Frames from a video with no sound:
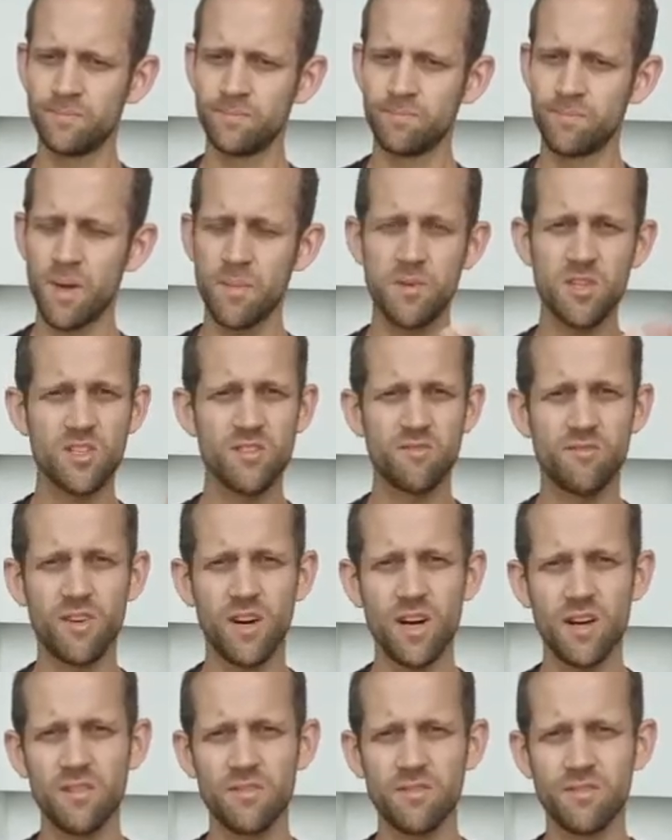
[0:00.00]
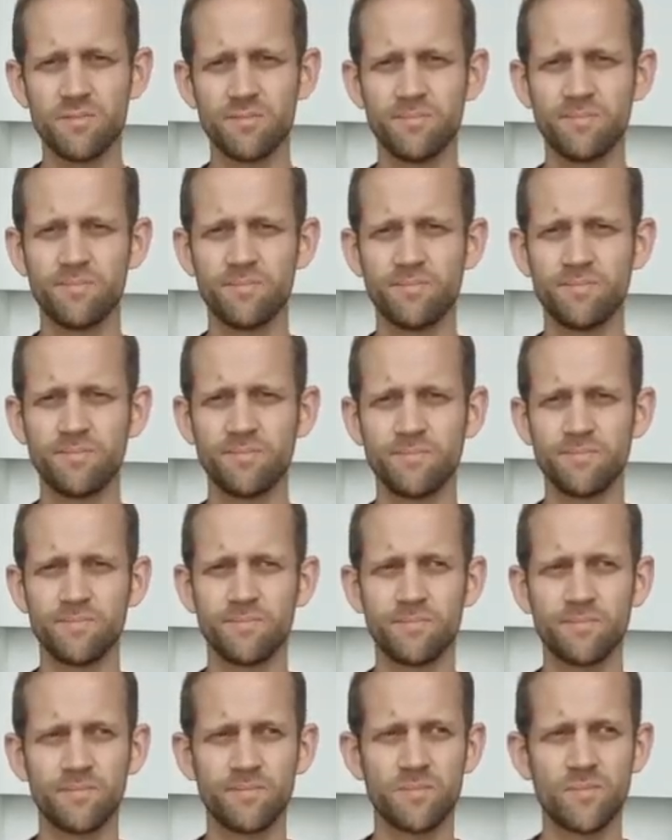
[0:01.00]
Maybe it's a 5,
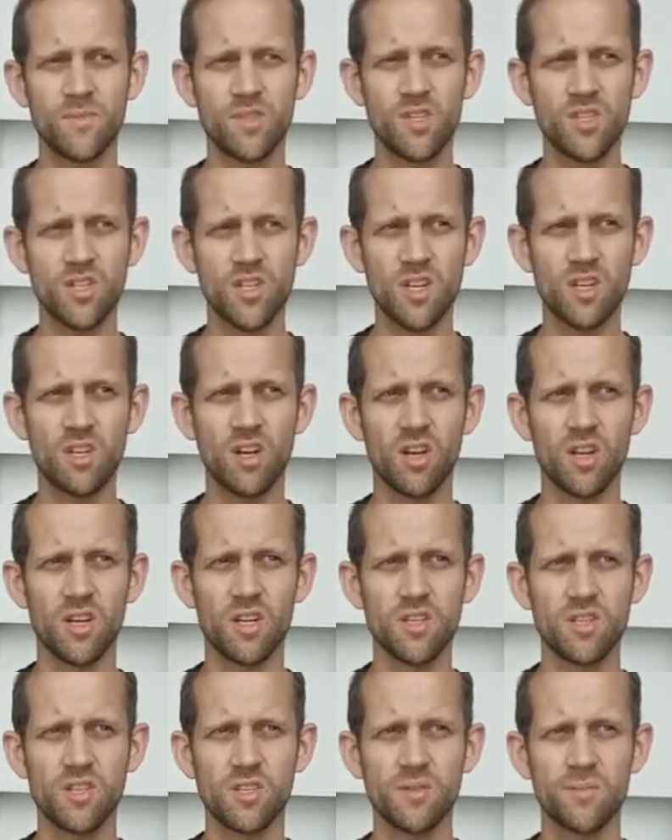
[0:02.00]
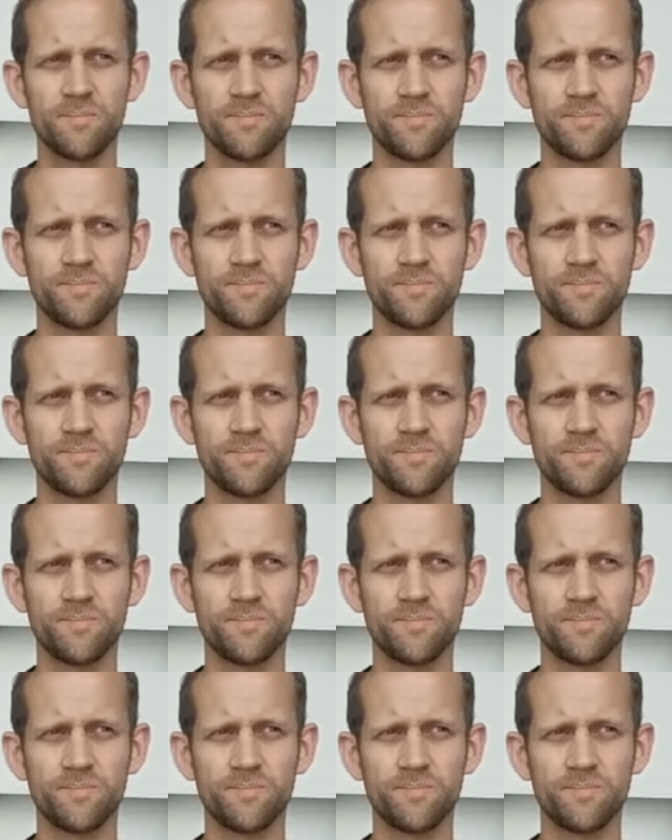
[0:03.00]
just acknowledge.